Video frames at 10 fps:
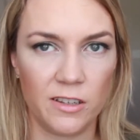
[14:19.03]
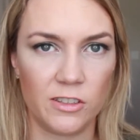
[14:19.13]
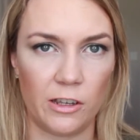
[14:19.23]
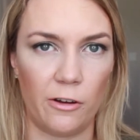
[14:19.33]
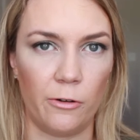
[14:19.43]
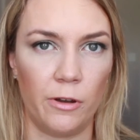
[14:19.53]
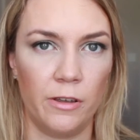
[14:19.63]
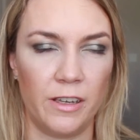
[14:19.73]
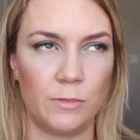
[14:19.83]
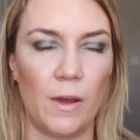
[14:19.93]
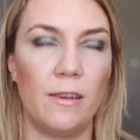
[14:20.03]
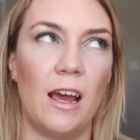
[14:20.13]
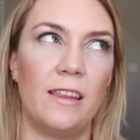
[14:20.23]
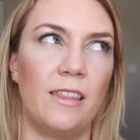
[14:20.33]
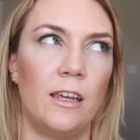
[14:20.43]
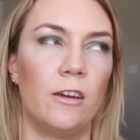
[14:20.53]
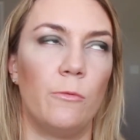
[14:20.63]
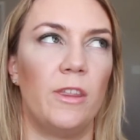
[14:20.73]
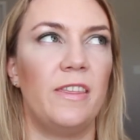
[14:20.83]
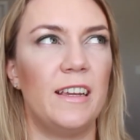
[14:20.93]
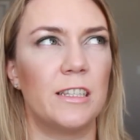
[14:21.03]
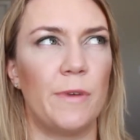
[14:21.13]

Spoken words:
So it's when things